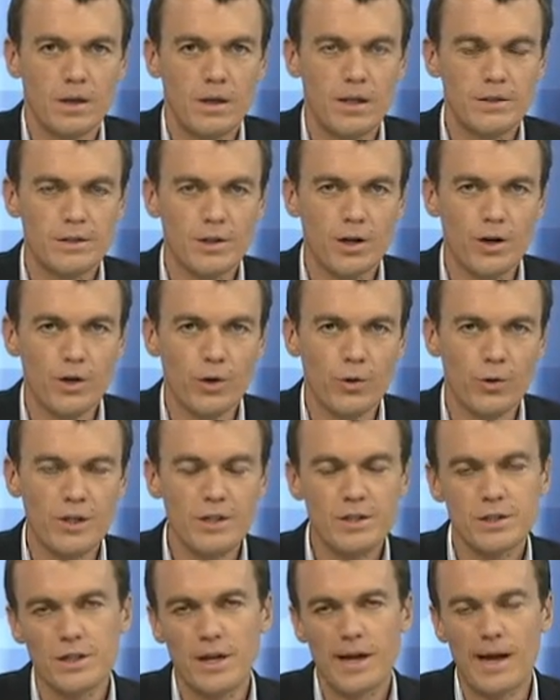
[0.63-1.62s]
Let's go to
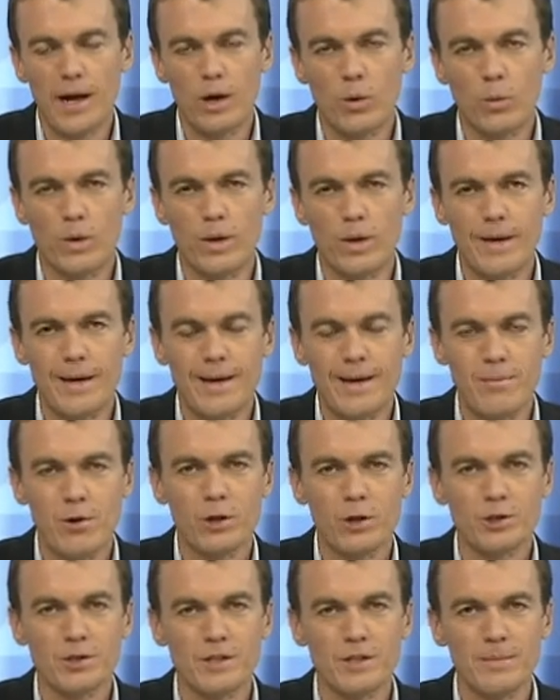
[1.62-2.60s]
Greece now, where
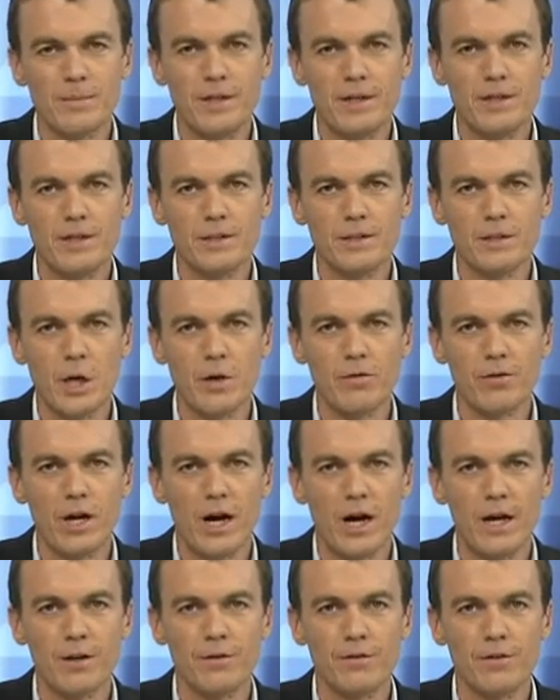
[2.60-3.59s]
emergency meetings
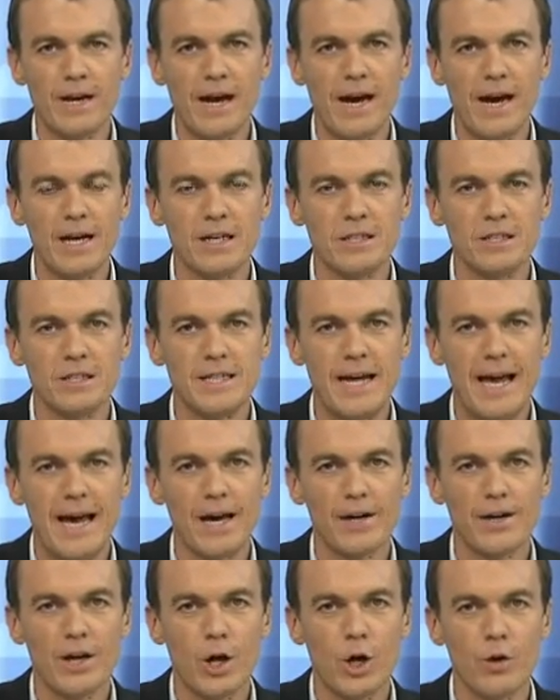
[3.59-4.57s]
overnight have cast
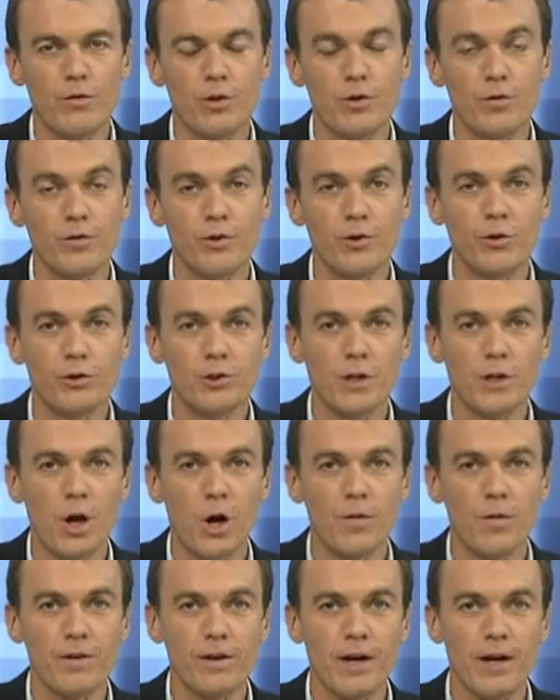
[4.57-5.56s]
doubt over the future
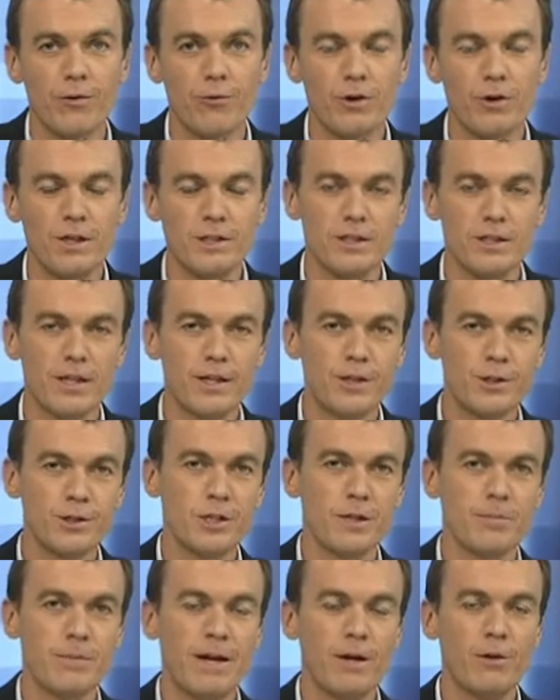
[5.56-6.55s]
of the country's
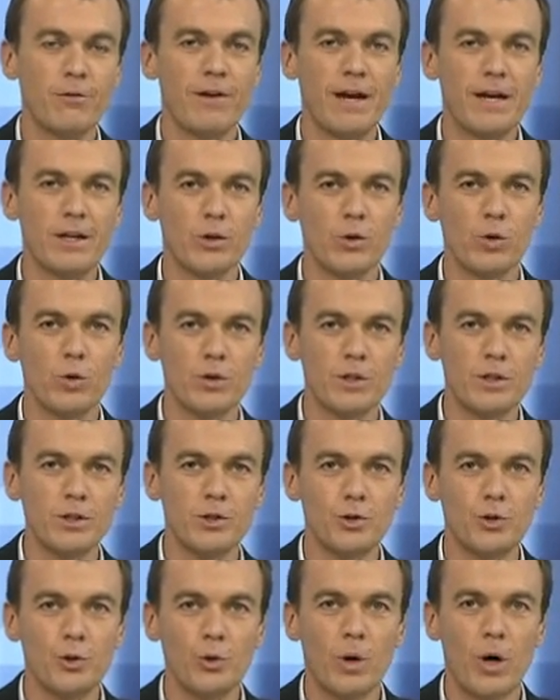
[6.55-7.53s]
leadership. And in fact, according
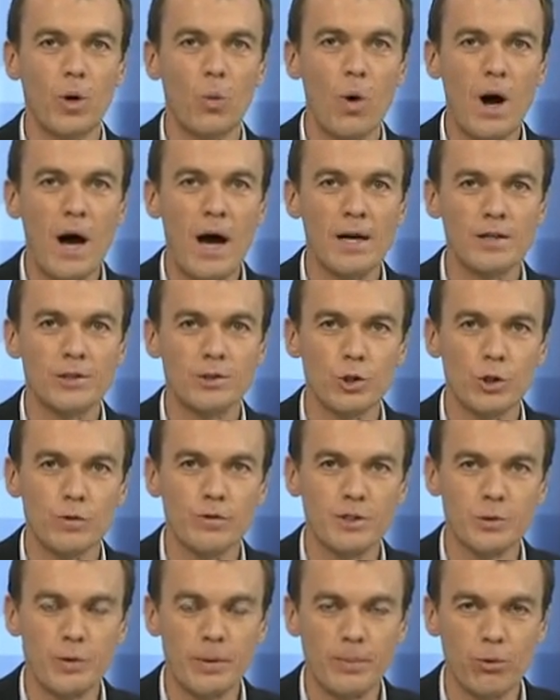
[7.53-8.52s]
to wire
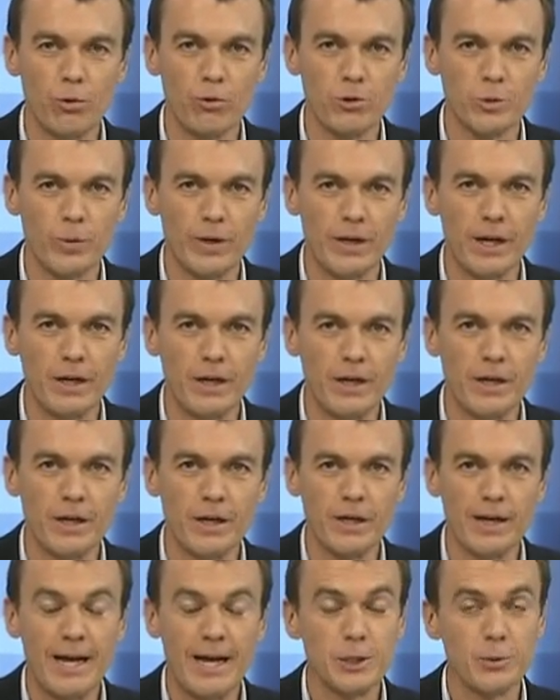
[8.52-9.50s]
service reports we're getting
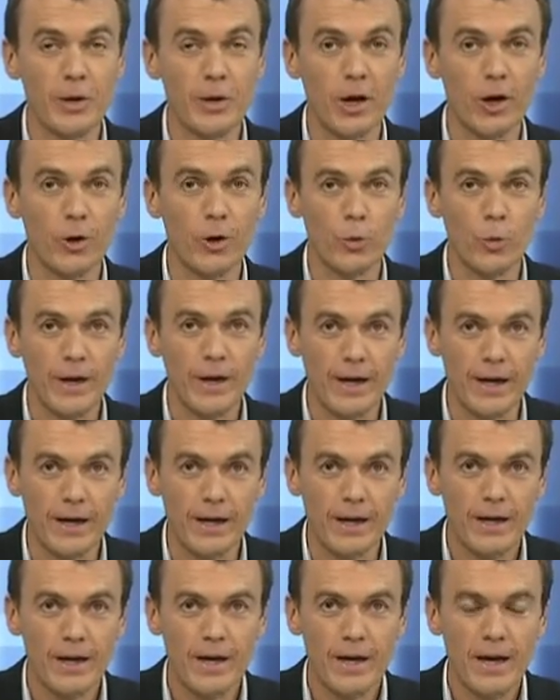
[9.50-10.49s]
in as we go to
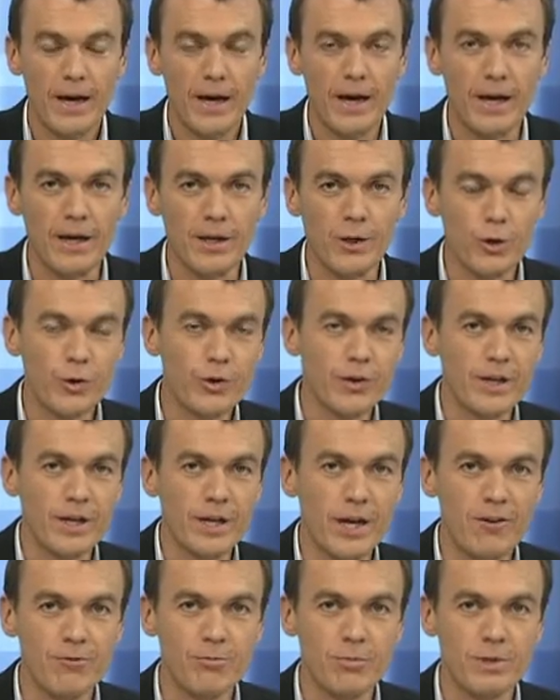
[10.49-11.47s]
where, a unity
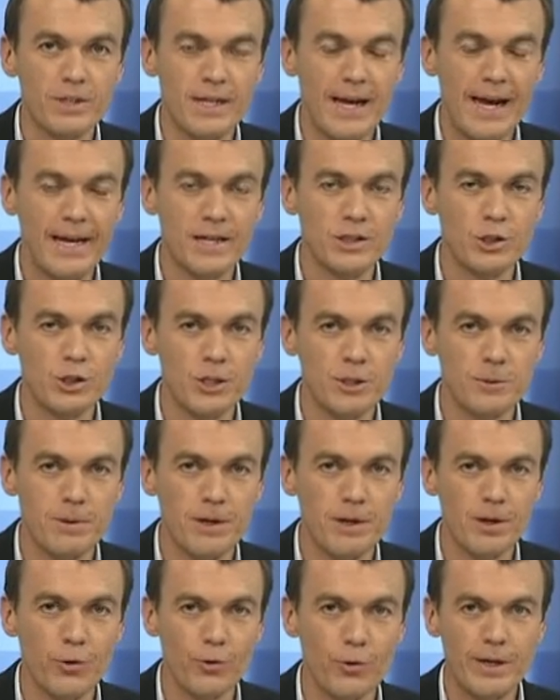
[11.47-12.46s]
government has just
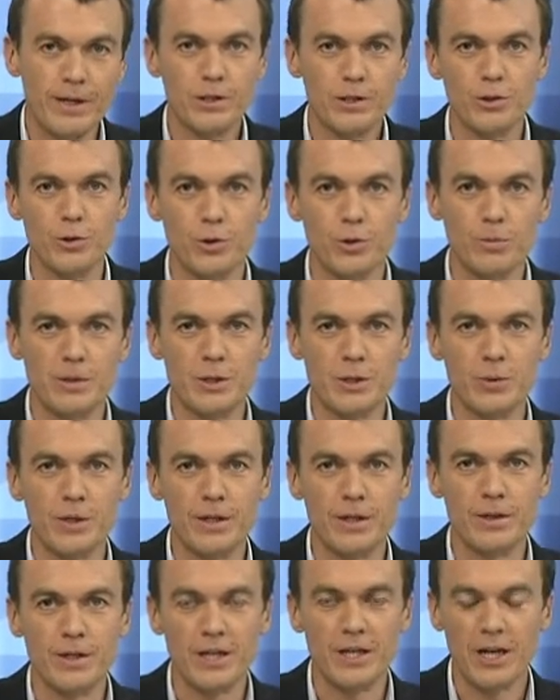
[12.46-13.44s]
been agreed to
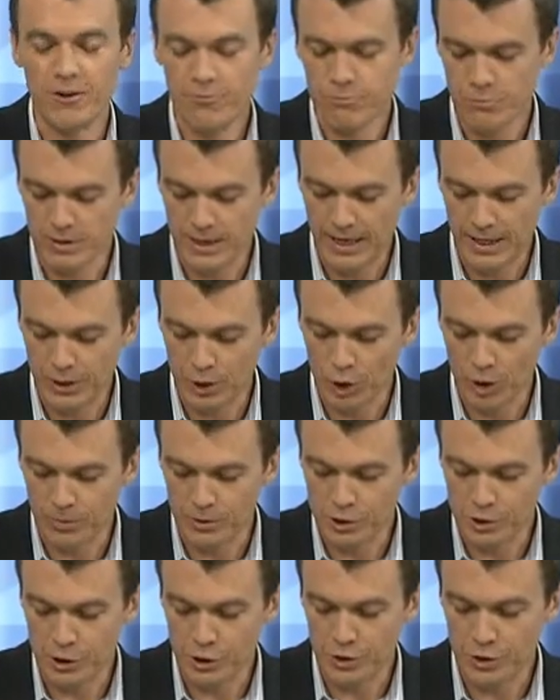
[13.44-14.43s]
between the government and the
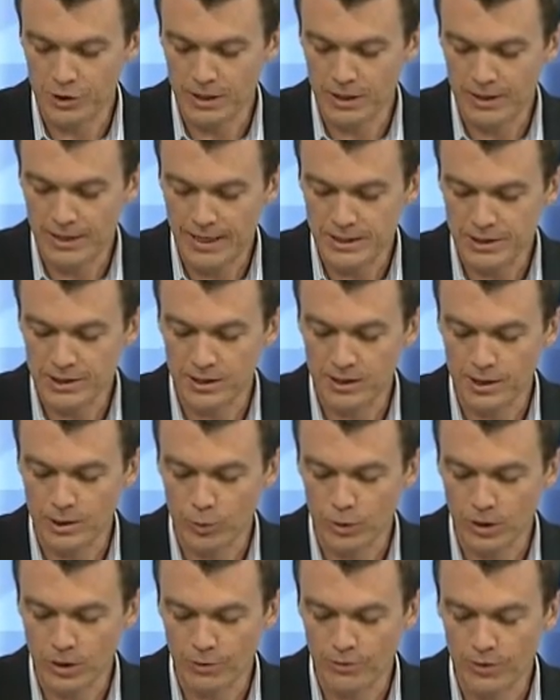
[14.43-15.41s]
opposition. That
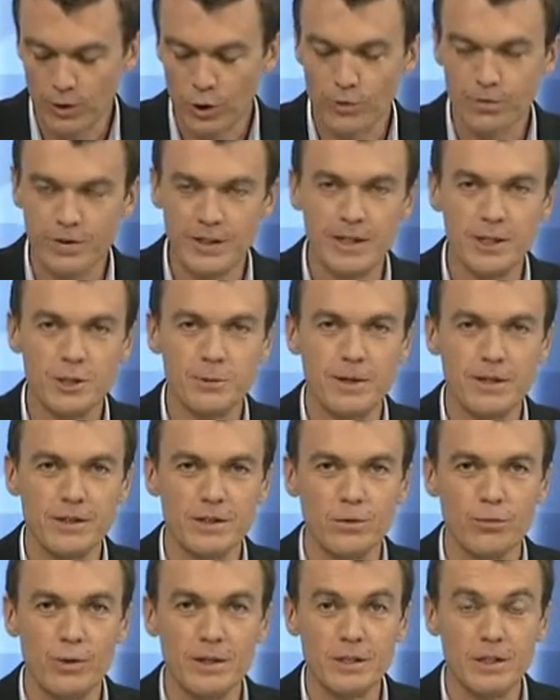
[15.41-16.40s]
deal will involve the
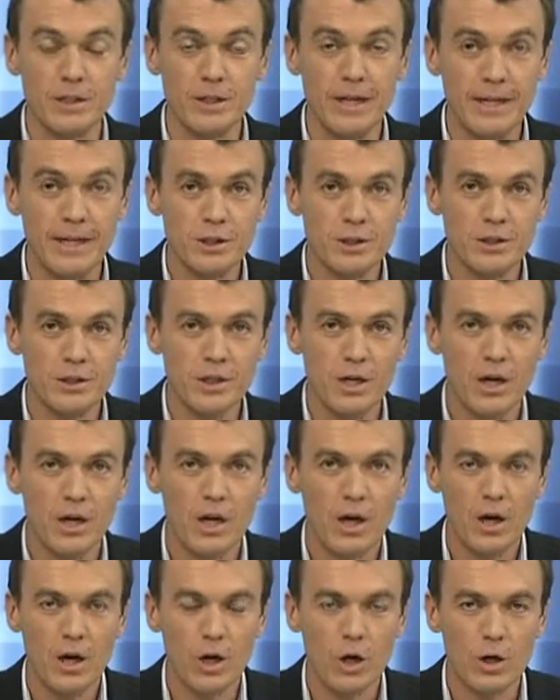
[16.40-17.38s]
expected resignation
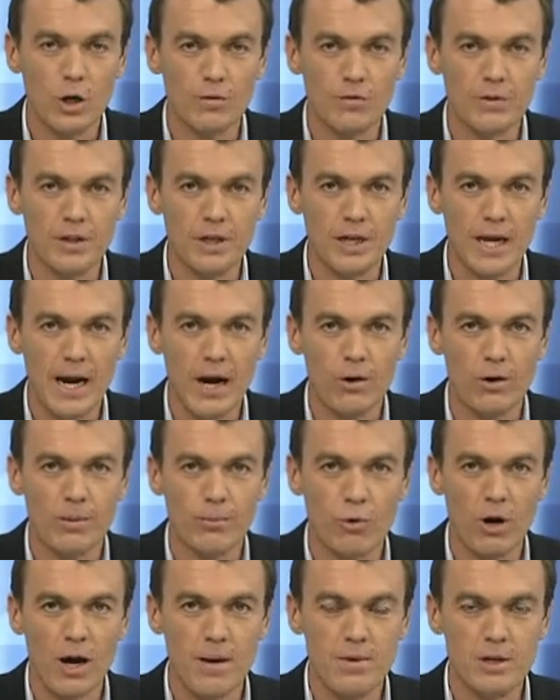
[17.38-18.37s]
of the current
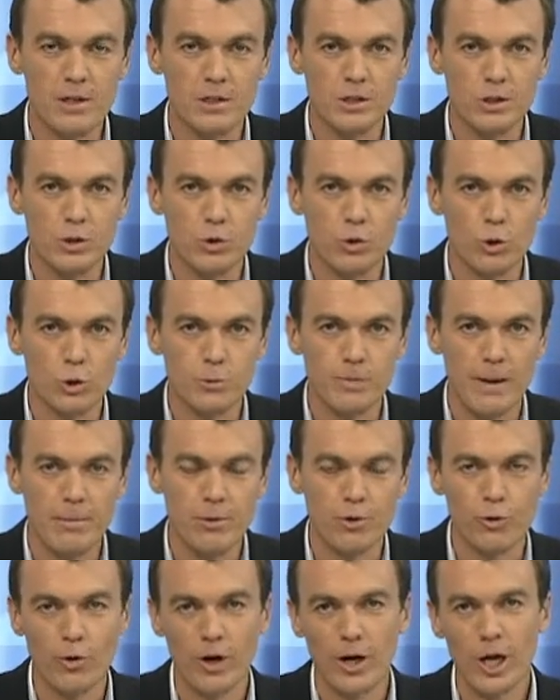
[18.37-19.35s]
Prime Minister George
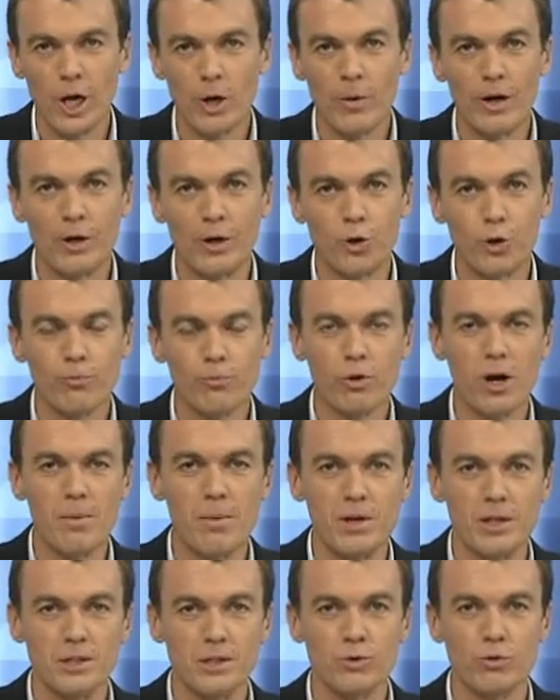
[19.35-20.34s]
Papandreou. A new Prime
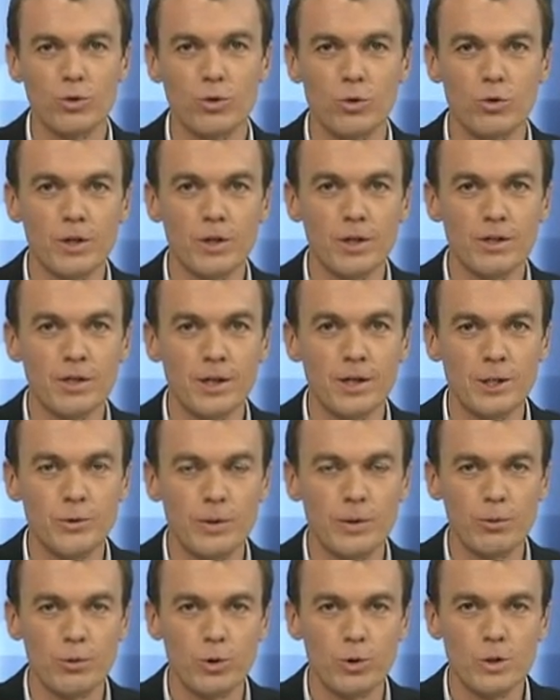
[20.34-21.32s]
Minister, according to these
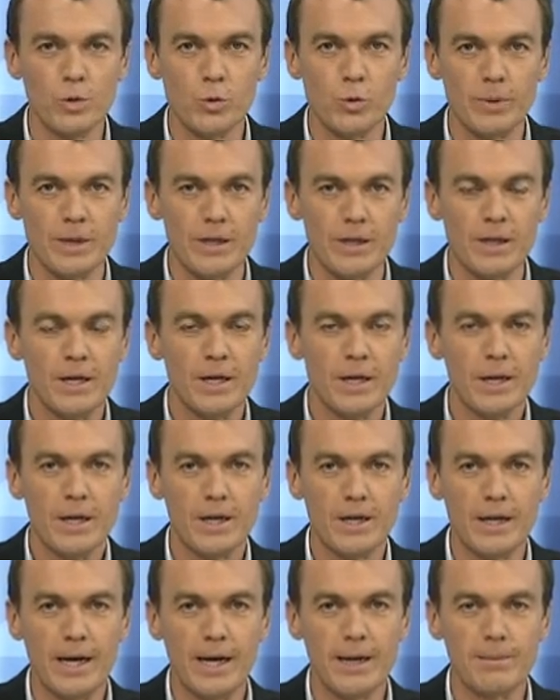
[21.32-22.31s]
reports, will be
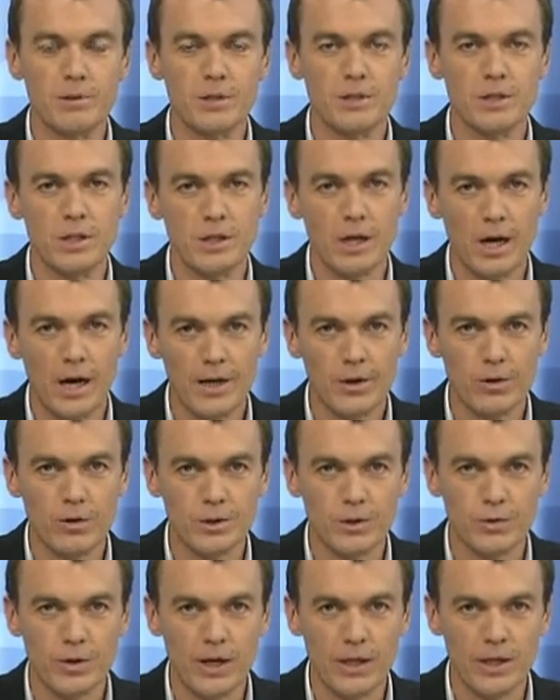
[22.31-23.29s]
named tonight,
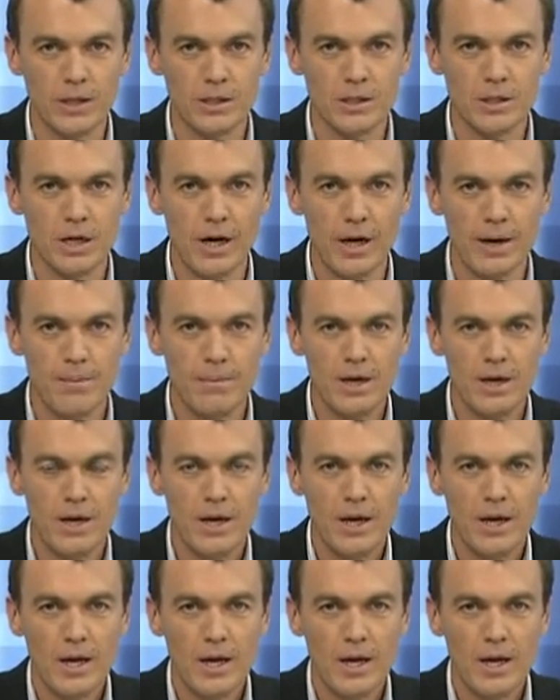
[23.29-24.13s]
Australian time.